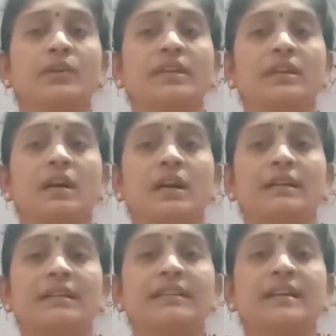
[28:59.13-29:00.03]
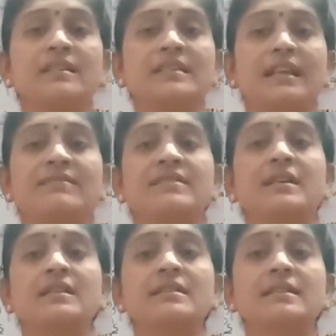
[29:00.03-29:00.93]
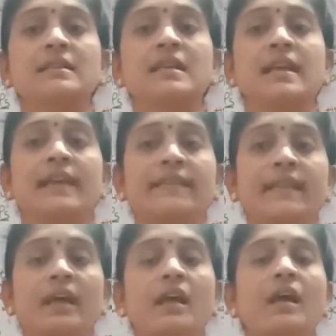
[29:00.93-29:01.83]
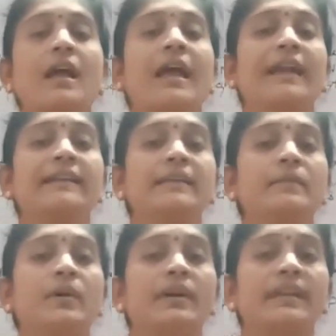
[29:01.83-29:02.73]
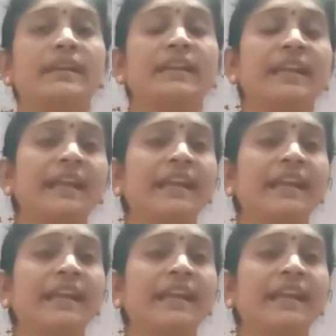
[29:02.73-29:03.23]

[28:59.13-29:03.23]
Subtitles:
It will alter the cells in the antibody in a